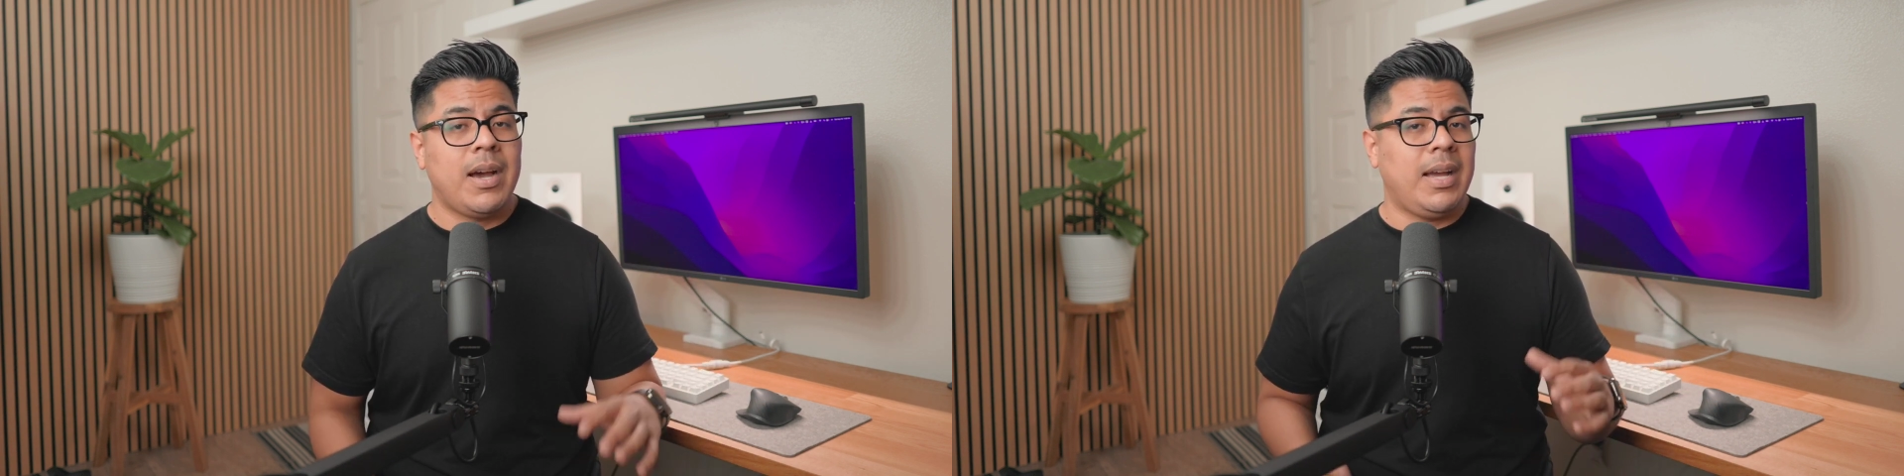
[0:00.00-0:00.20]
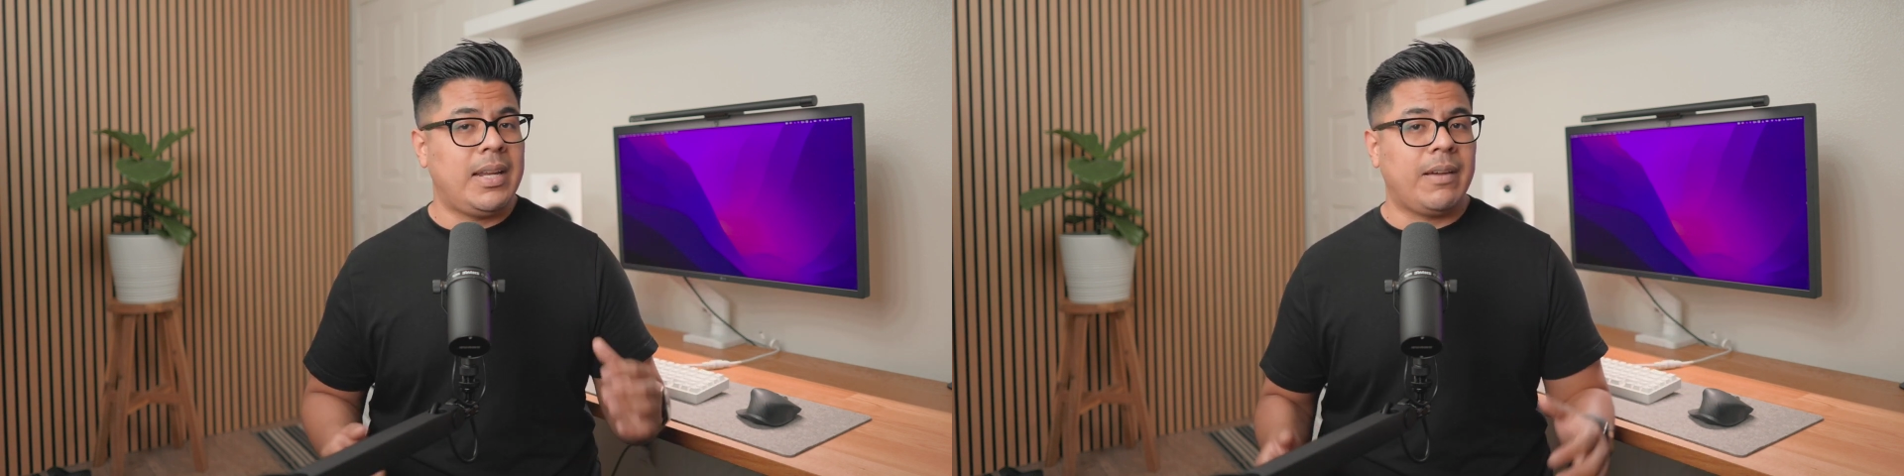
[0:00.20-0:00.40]

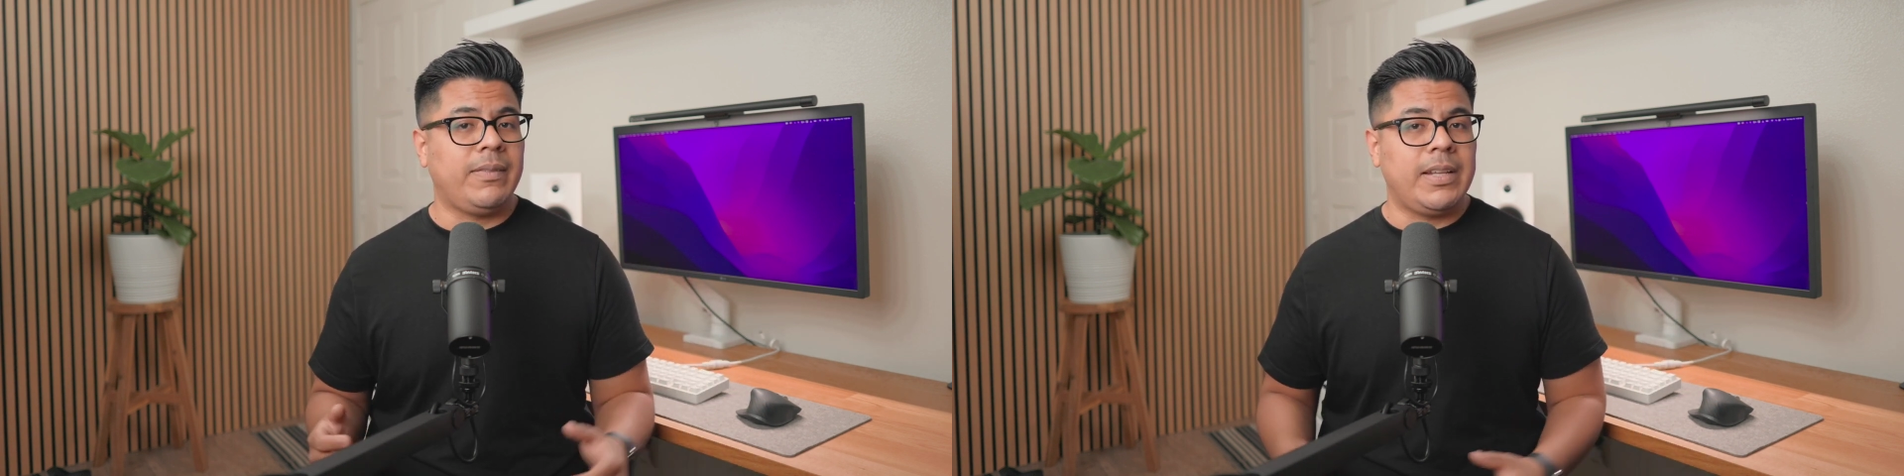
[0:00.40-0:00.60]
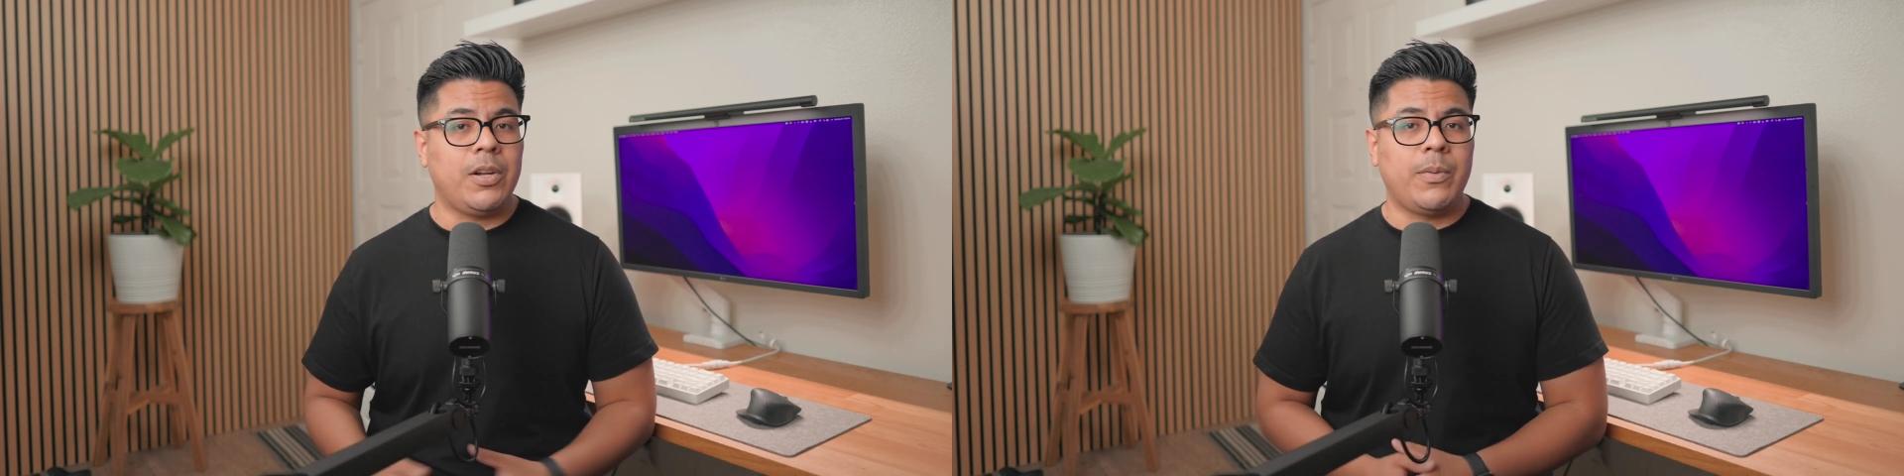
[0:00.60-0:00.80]
I
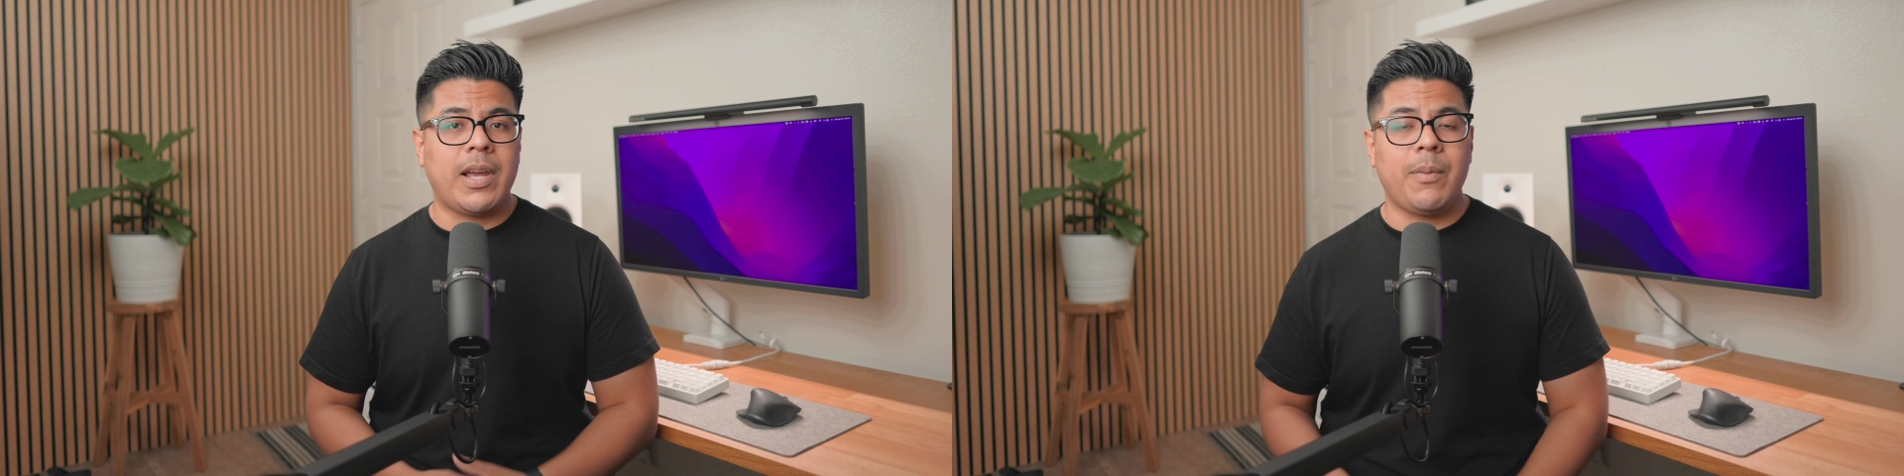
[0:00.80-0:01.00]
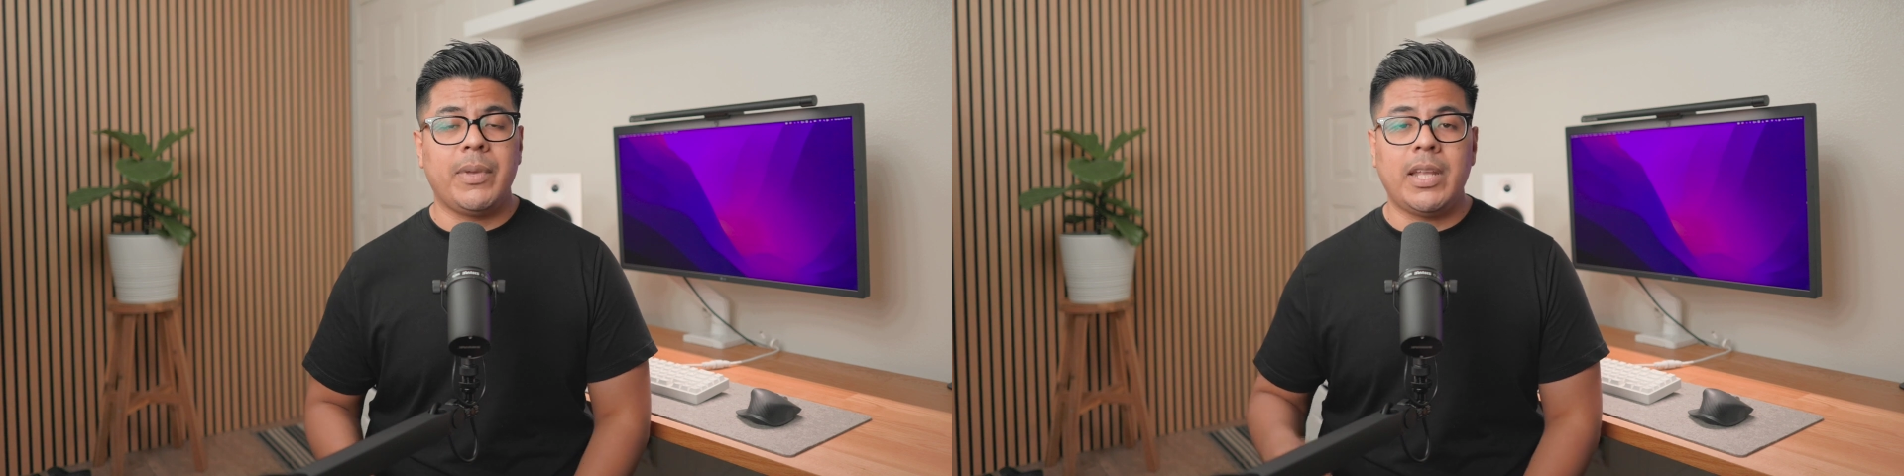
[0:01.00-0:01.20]
definitely don't
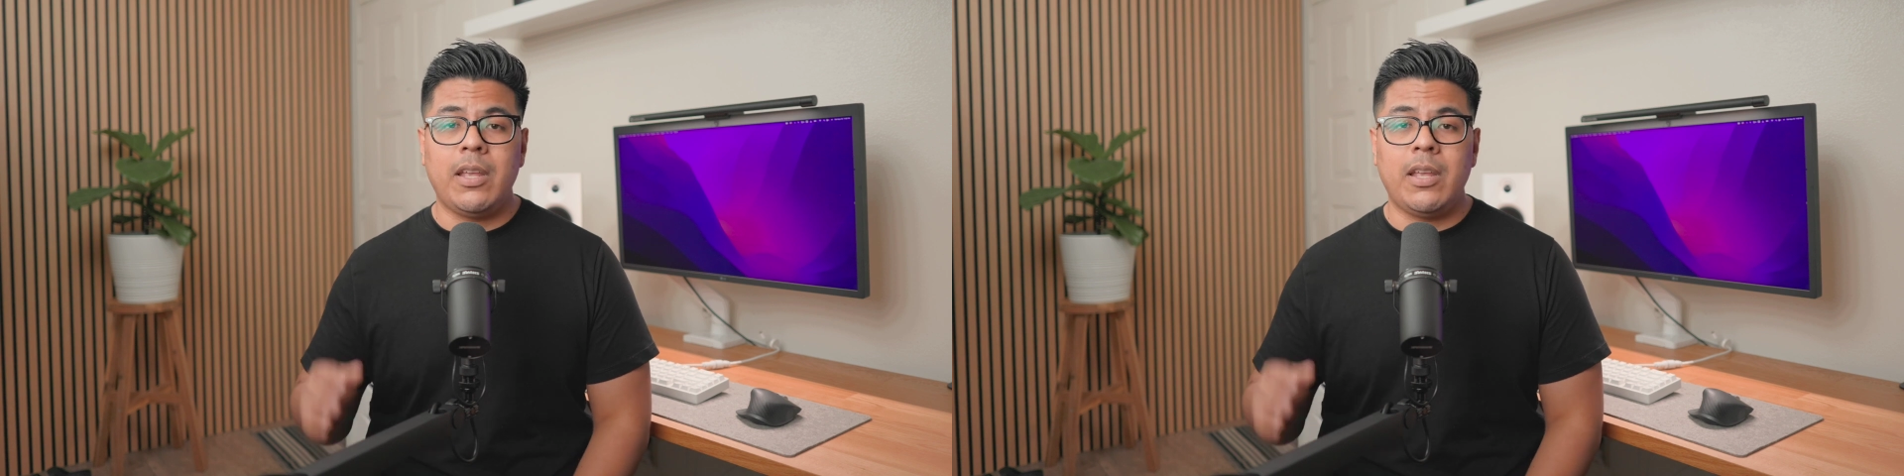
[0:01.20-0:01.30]
recommend that